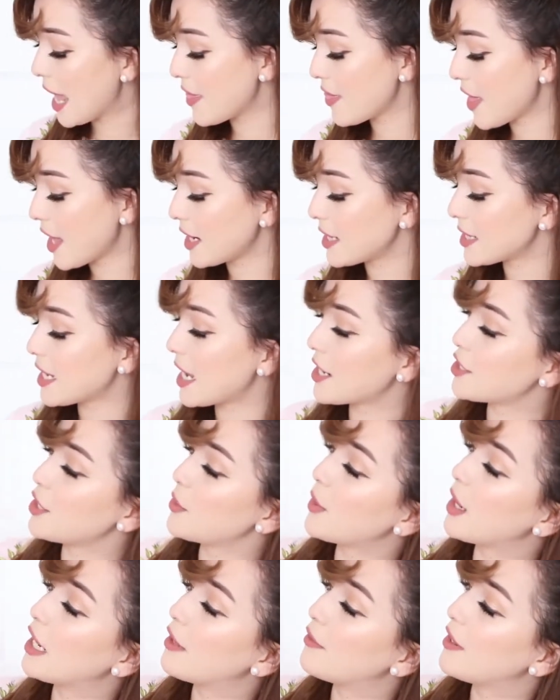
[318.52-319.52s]
And that is actually
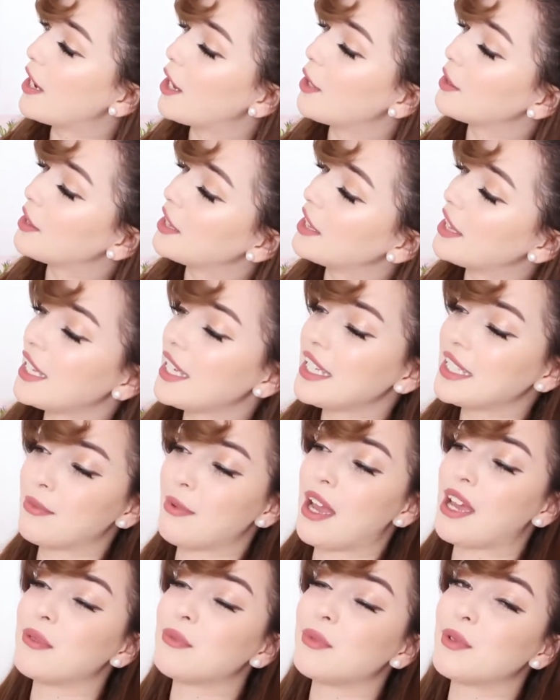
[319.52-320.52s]
where I found these
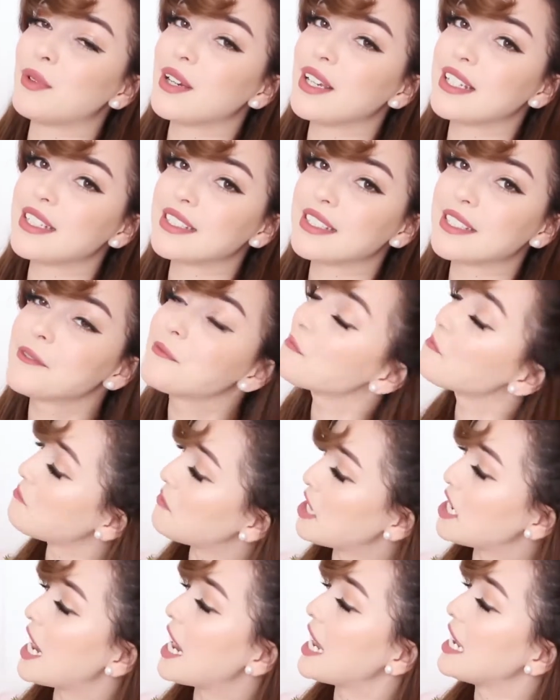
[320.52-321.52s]
bad boys.
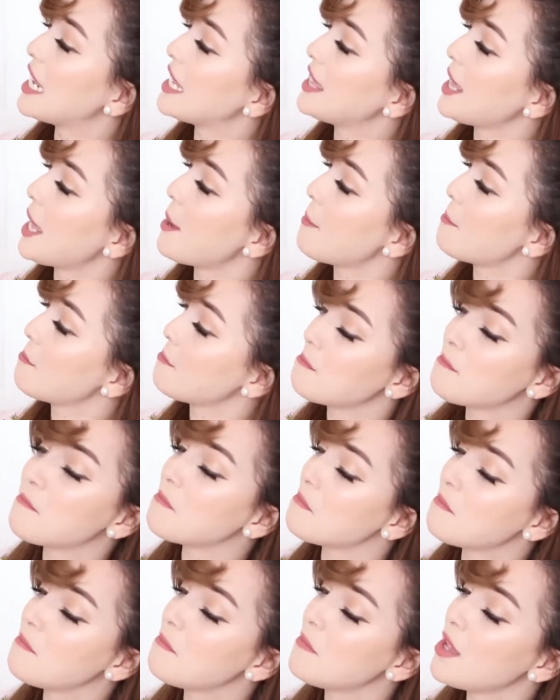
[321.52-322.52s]
Did I need them?
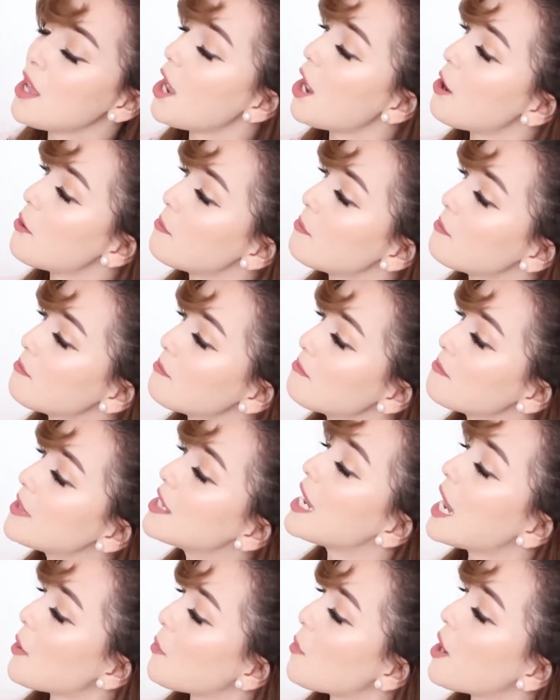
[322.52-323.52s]
No.
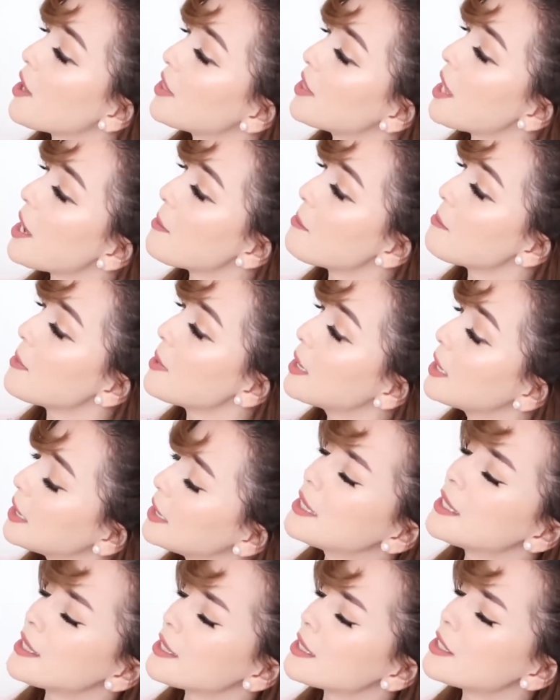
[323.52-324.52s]
Did I want them?
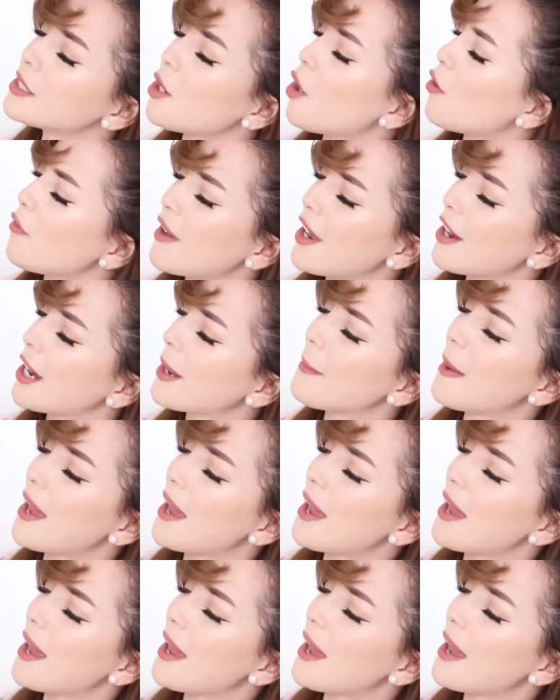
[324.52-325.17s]
So very